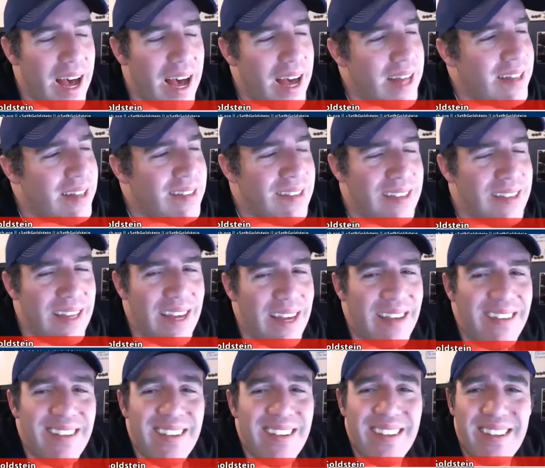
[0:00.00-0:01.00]
It's,
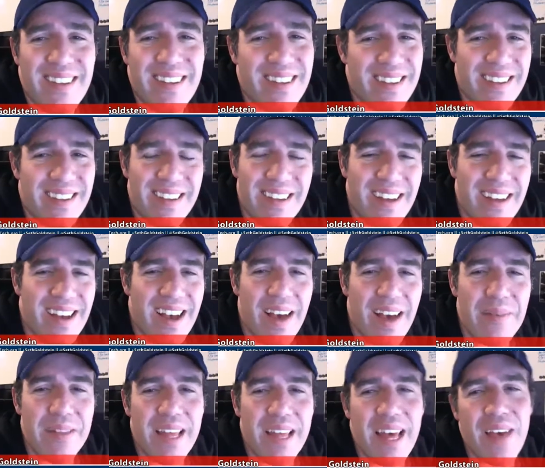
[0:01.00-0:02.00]
uh,
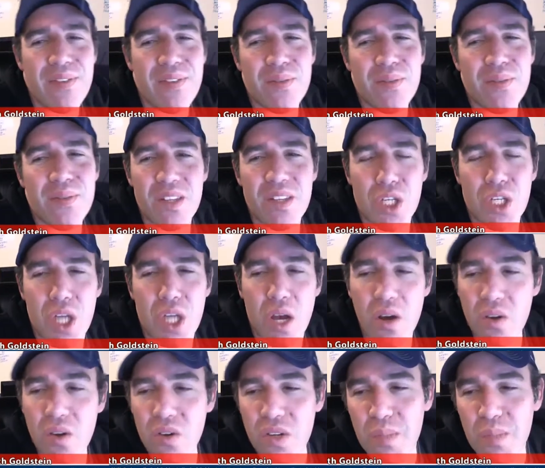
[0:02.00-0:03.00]
I mean, they have some good
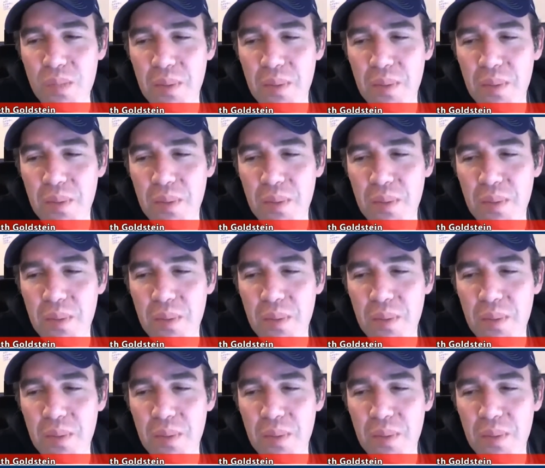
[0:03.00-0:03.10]
shows,